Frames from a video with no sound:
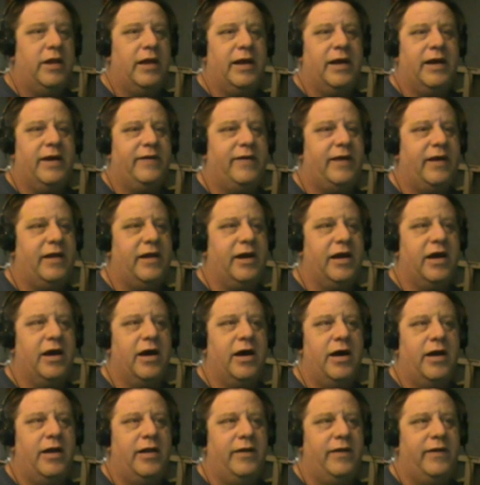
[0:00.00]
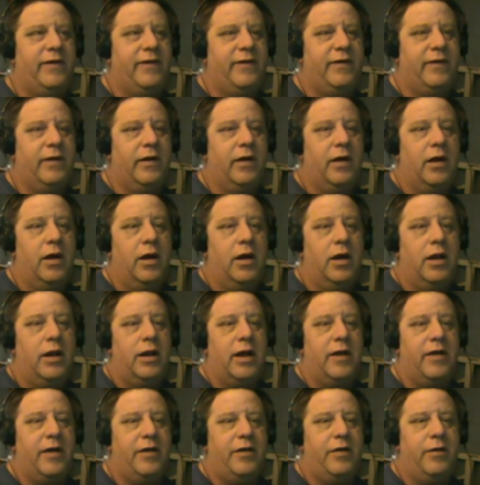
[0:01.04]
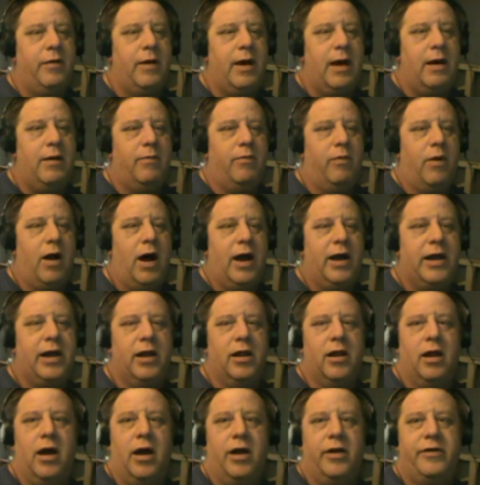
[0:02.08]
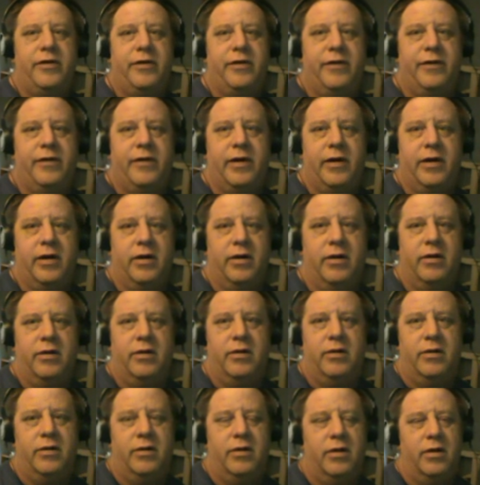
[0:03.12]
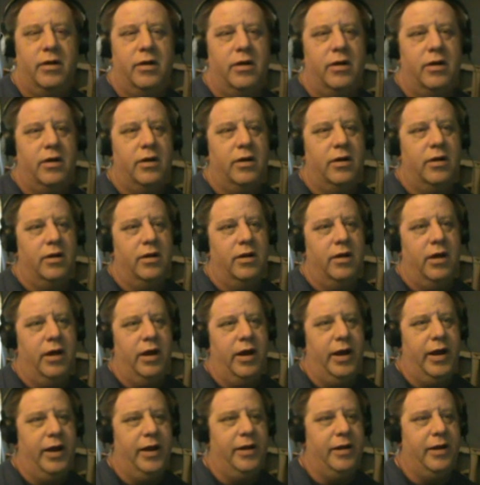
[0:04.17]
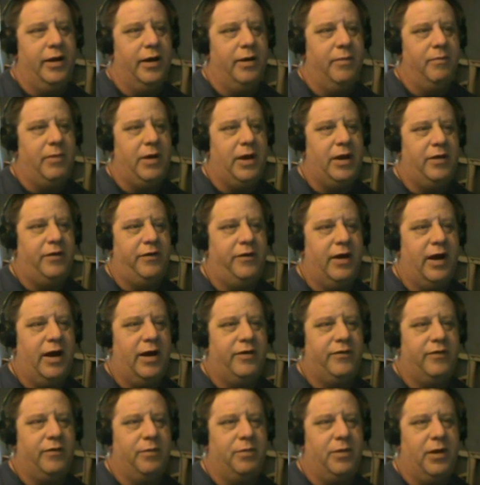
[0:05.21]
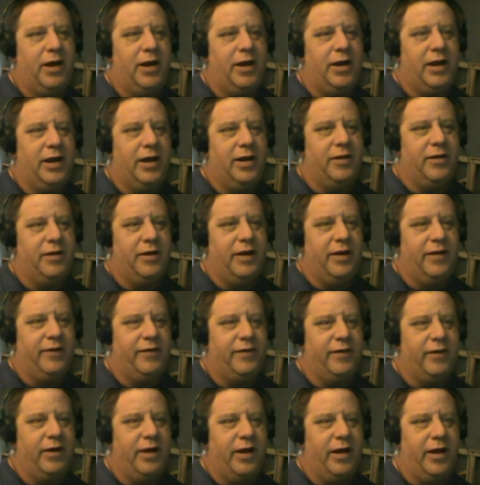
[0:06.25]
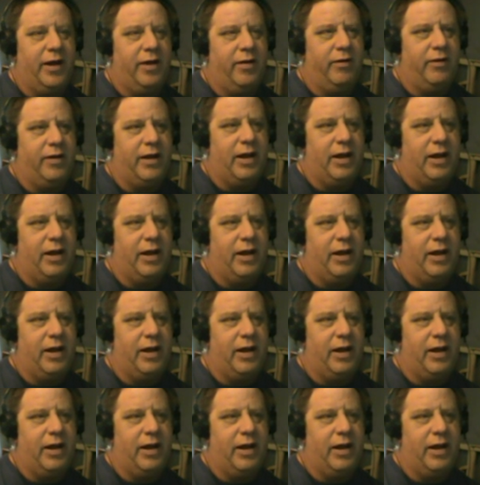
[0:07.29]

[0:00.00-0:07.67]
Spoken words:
Like I said, the guns, now they do have rocket launchers here. And me and Josh were playing together yesterday, or